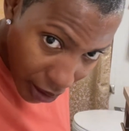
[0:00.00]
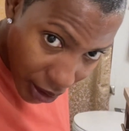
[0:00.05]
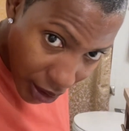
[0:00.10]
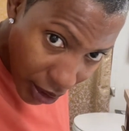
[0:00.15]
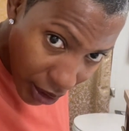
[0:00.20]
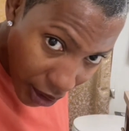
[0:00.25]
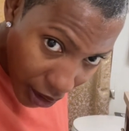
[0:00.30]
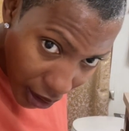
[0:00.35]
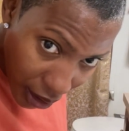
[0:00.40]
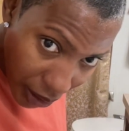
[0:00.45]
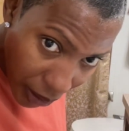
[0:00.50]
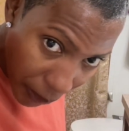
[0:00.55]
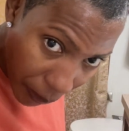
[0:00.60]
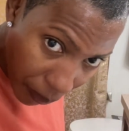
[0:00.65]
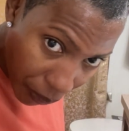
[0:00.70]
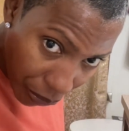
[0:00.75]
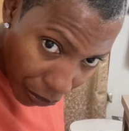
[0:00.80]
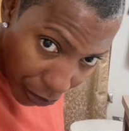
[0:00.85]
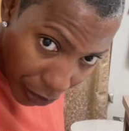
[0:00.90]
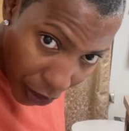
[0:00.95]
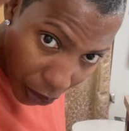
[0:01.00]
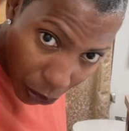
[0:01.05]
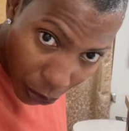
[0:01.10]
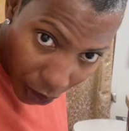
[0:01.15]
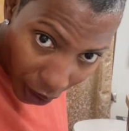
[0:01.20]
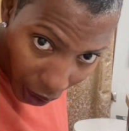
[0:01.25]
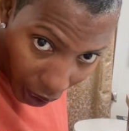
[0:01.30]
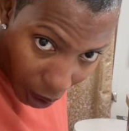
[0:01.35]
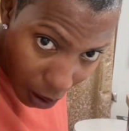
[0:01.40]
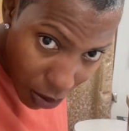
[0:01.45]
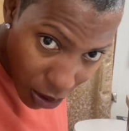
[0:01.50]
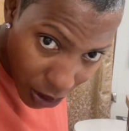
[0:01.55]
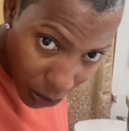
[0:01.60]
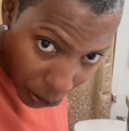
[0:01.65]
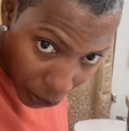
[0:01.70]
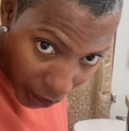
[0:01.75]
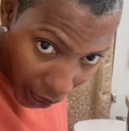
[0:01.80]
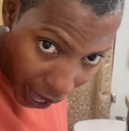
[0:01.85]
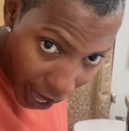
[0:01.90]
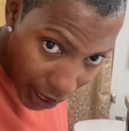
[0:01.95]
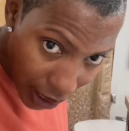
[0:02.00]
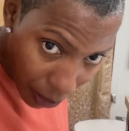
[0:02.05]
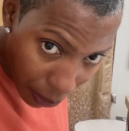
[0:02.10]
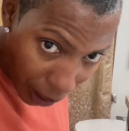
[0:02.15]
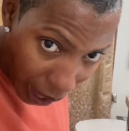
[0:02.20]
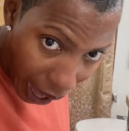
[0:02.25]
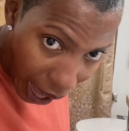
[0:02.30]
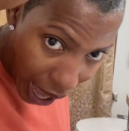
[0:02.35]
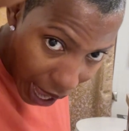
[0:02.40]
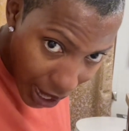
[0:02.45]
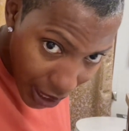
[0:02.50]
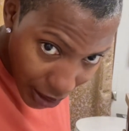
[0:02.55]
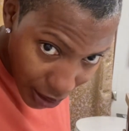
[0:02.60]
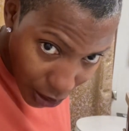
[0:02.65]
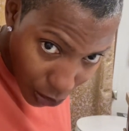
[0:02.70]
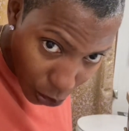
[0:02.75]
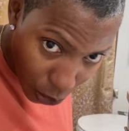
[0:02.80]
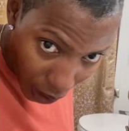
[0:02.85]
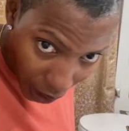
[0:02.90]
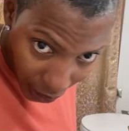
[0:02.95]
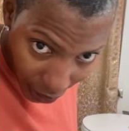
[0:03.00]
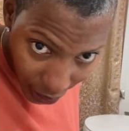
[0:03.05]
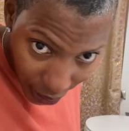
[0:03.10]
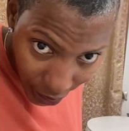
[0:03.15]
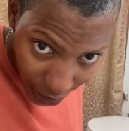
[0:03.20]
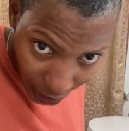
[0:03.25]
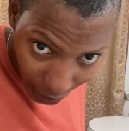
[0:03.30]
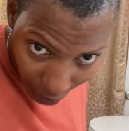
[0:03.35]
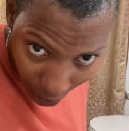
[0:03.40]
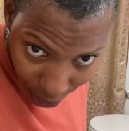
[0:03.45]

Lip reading: took, I was platinum ice white. I